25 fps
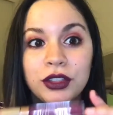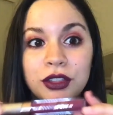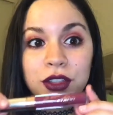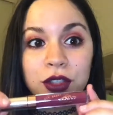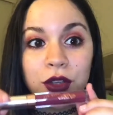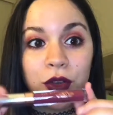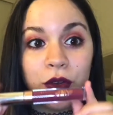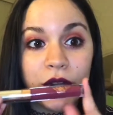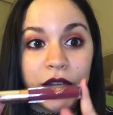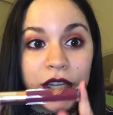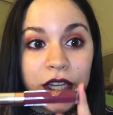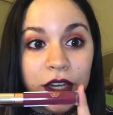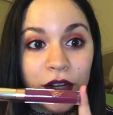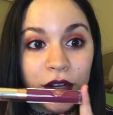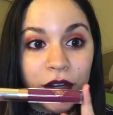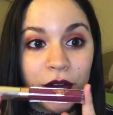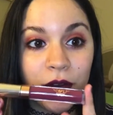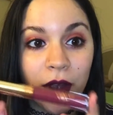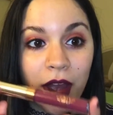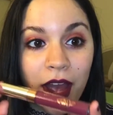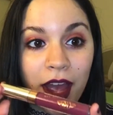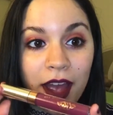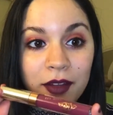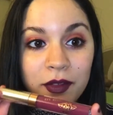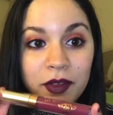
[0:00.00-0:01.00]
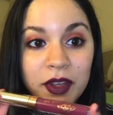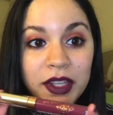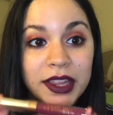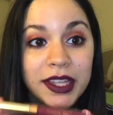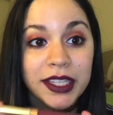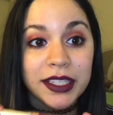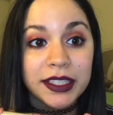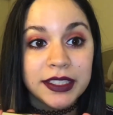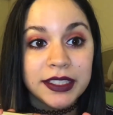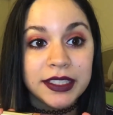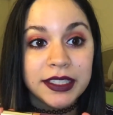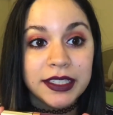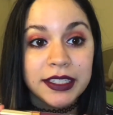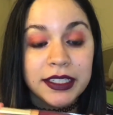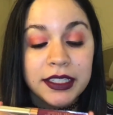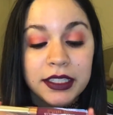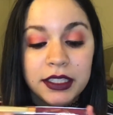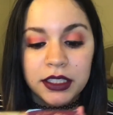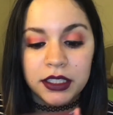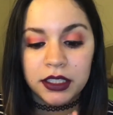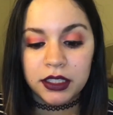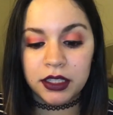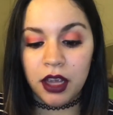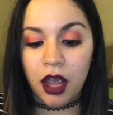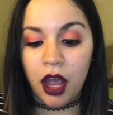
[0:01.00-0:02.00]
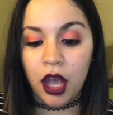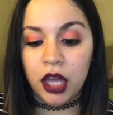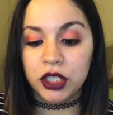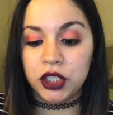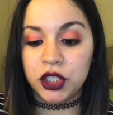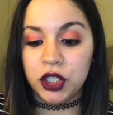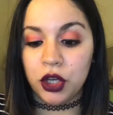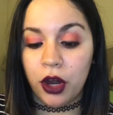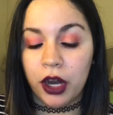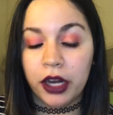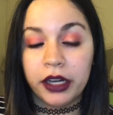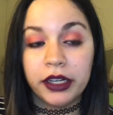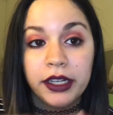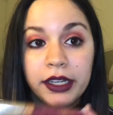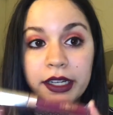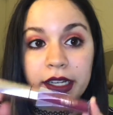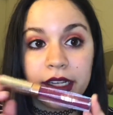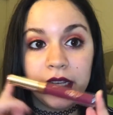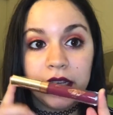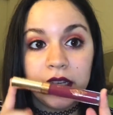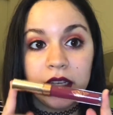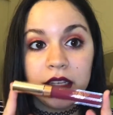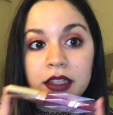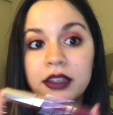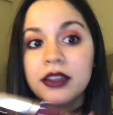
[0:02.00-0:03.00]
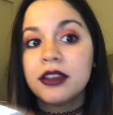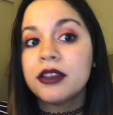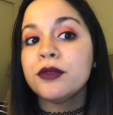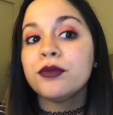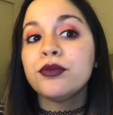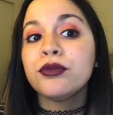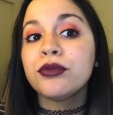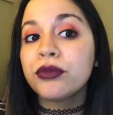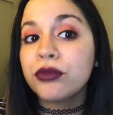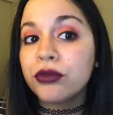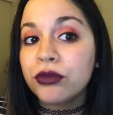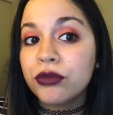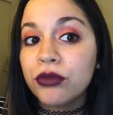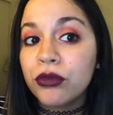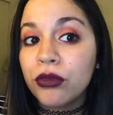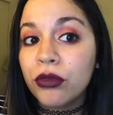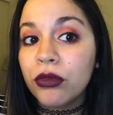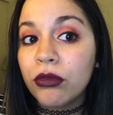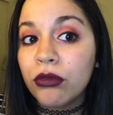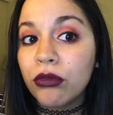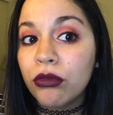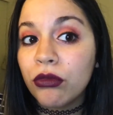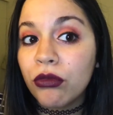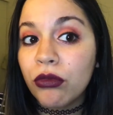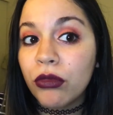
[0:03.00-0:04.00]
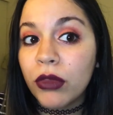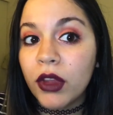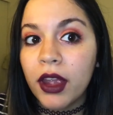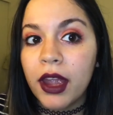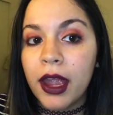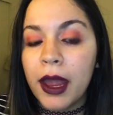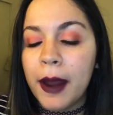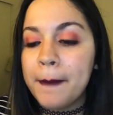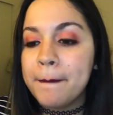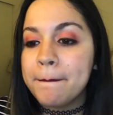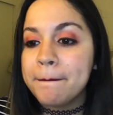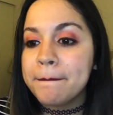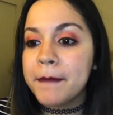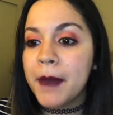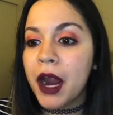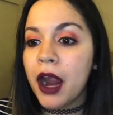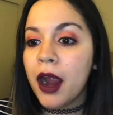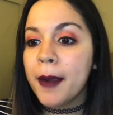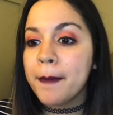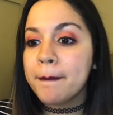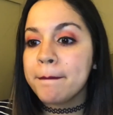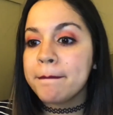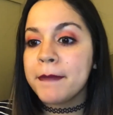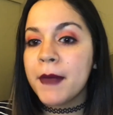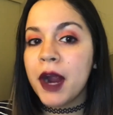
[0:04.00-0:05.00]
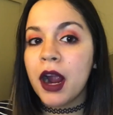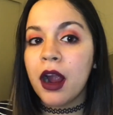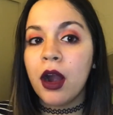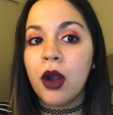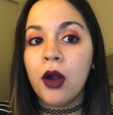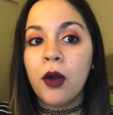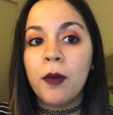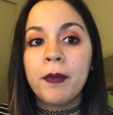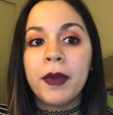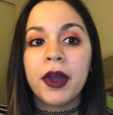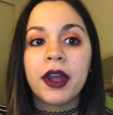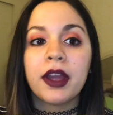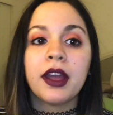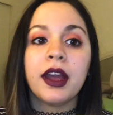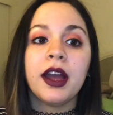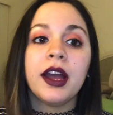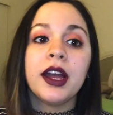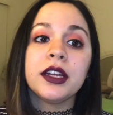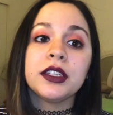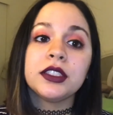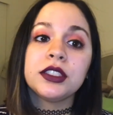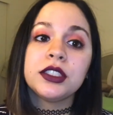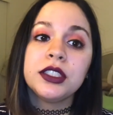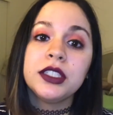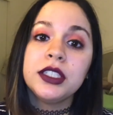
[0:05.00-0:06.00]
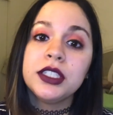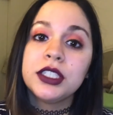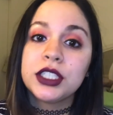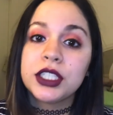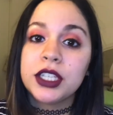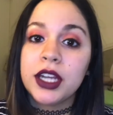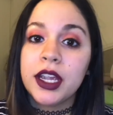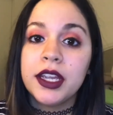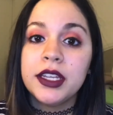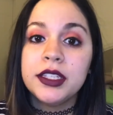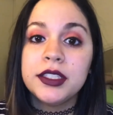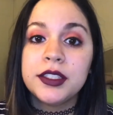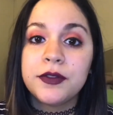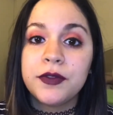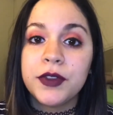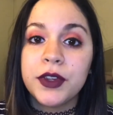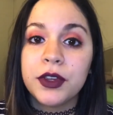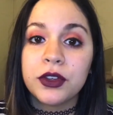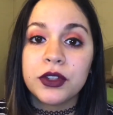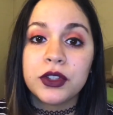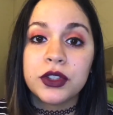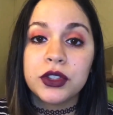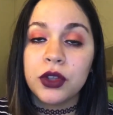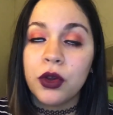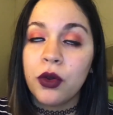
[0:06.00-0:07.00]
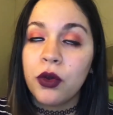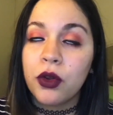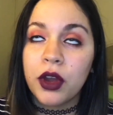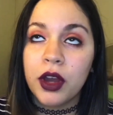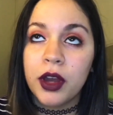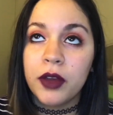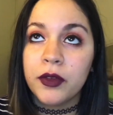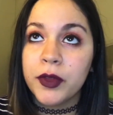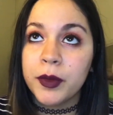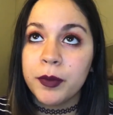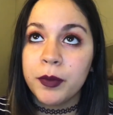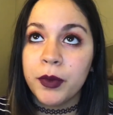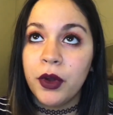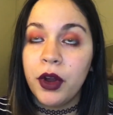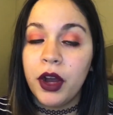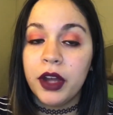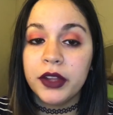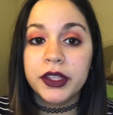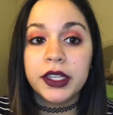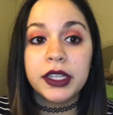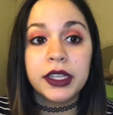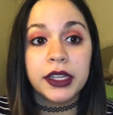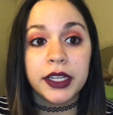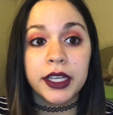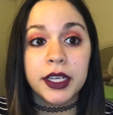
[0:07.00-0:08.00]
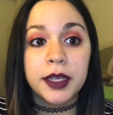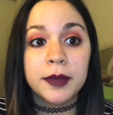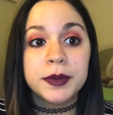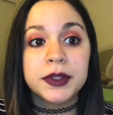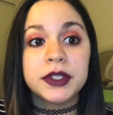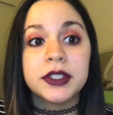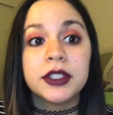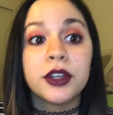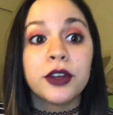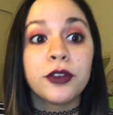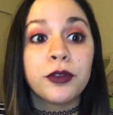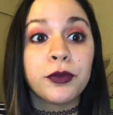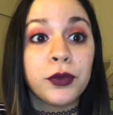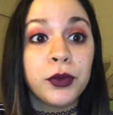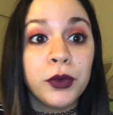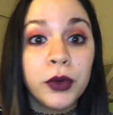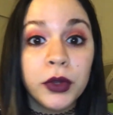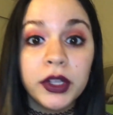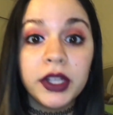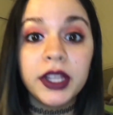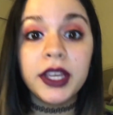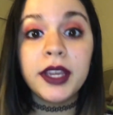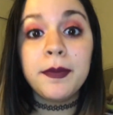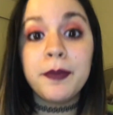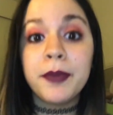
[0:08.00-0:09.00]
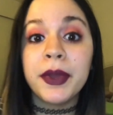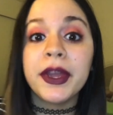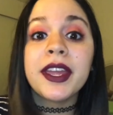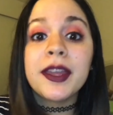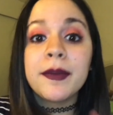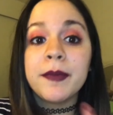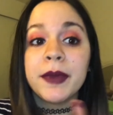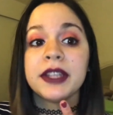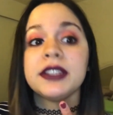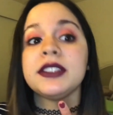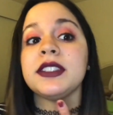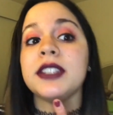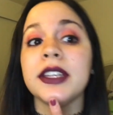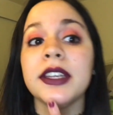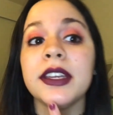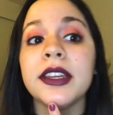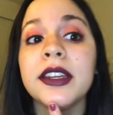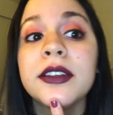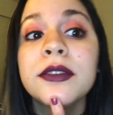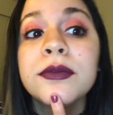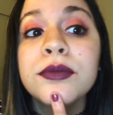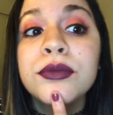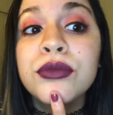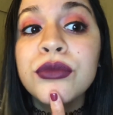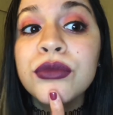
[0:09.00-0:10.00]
So here you have it. This is Darling, and oh my gosh, these shades feel so comfortable on the lips. They're fully pigmented.